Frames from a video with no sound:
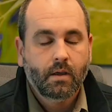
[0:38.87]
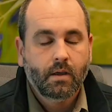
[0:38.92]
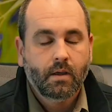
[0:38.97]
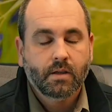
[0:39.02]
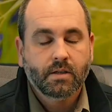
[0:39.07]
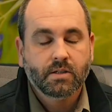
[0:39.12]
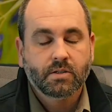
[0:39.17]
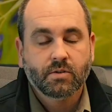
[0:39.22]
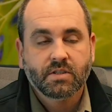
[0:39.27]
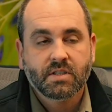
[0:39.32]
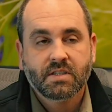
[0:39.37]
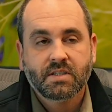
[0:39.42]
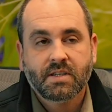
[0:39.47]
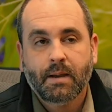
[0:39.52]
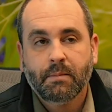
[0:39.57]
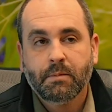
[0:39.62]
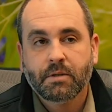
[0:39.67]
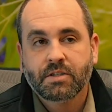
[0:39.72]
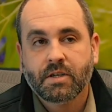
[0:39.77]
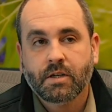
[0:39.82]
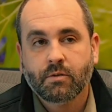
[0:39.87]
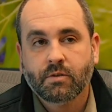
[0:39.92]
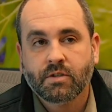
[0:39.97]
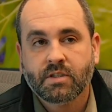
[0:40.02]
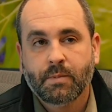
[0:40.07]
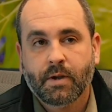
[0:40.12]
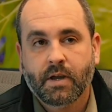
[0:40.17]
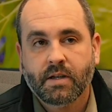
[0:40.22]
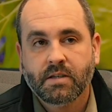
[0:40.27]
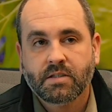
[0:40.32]
This was established in
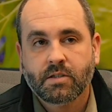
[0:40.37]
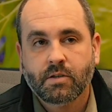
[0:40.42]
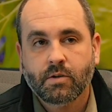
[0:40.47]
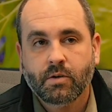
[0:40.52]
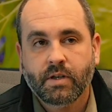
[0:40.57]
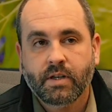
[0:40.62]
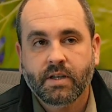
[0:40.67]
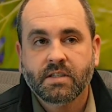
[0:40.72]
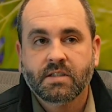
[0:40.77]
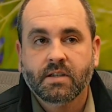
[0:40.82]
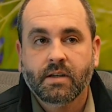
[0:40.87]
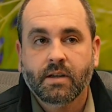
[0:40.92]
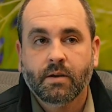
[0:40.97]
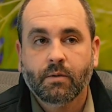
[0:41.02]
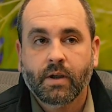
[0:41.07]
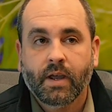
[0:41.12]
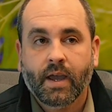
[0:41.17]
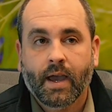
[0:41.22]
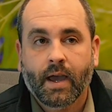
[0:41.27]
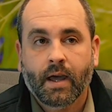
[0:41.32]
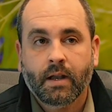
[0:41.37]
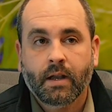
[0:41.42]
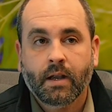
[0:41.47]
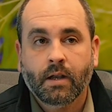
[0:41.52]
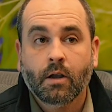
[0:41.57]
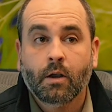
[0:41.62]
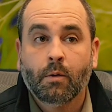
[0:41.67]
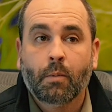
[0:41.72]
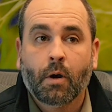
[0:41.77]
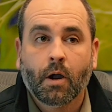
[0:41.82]
response to an incident we had in
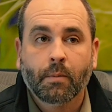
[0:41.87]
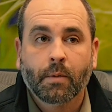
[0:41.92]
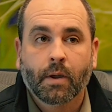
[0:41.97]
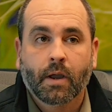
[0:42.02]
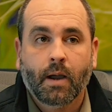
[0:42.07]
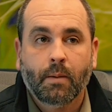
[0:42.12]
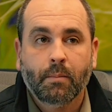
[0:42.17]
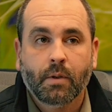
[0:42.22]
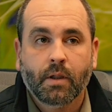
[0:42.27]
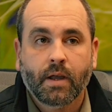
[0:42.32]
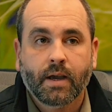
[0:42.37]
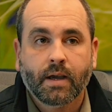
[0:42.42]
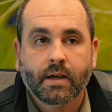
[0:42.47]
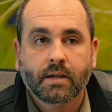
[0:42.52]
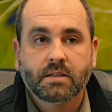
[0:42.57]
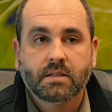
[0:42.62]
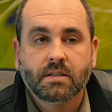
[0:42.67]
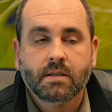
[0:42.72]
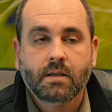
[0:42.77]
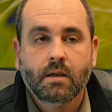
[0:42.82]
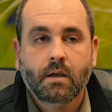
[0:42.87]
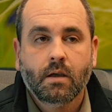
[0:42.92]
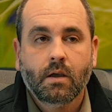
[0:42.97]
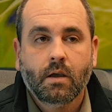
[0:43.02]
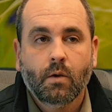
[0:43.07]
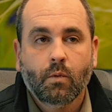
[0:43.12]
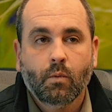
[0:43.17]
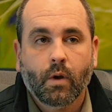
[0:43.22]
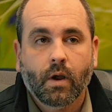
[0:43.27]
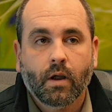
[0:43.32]
an apartment complex
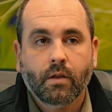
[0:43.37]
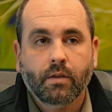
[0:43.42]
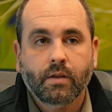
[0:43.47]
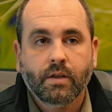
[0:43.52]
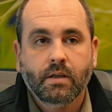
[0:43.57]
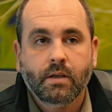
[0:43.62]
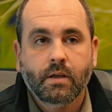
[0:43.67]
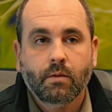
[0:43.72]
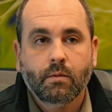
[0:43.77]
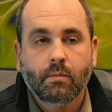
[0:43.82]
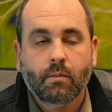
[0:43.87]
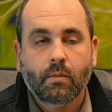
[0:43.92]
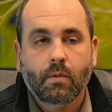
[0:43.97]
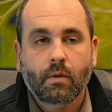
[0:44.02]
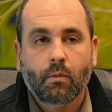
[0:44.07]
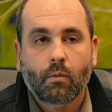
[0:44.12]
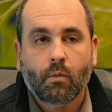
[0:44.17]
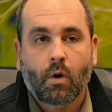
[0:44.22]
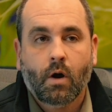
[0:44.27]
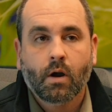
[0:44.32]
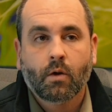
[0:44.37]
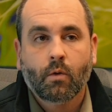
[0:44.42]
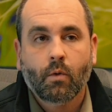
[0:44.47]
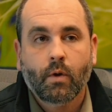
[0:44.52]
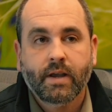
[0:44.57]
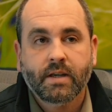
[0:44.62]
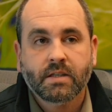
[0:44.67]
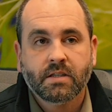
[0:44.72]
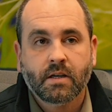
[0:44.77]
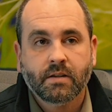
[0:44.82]
where the
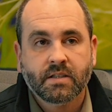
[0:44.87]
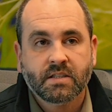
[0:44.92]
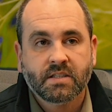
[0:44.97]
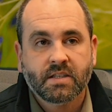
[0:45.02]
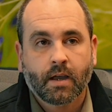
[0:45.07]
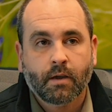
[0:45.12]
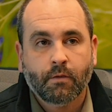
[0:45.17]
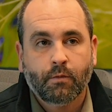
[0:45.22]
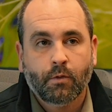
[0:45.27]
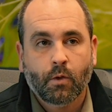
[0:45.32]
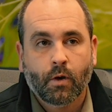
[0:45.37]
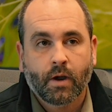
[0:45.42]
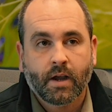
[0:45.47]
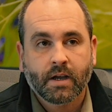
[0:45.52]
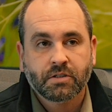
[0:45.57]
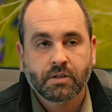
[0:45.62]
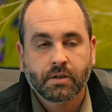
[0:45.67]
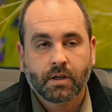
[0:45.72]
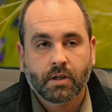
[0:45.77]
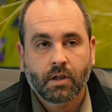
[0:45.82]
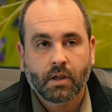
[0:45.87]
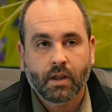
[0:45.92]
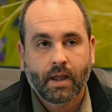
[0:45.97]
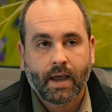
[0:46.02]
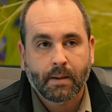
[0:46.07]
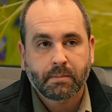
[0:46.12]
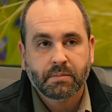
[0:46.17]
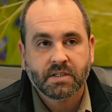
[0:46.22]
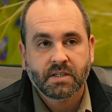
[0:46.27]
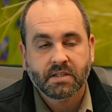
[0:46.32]
walkways on the second floor actually
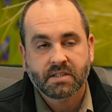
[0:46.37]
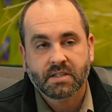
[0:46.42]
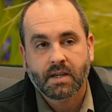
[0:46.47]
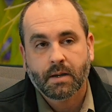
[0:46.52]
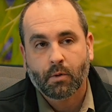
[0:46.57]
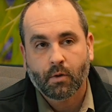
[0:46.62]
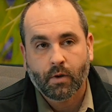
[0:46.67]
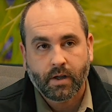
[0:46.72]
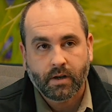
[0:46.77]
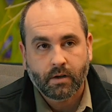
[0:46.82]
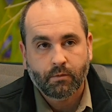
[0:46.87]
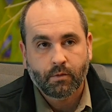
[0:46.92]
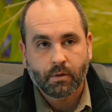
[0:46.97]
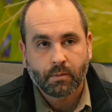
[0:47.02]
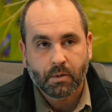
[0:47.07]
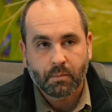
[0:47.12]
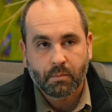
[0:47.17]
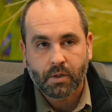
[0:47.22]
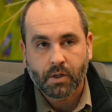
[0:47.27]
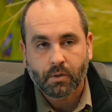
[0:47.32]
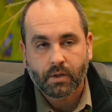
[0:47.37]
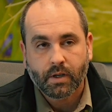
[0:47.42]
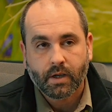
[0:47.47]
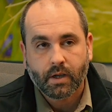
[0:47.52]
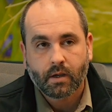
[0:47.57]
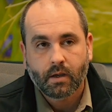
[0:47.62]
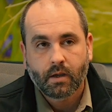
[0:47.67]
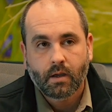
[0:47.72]
collapsed and separated from the building.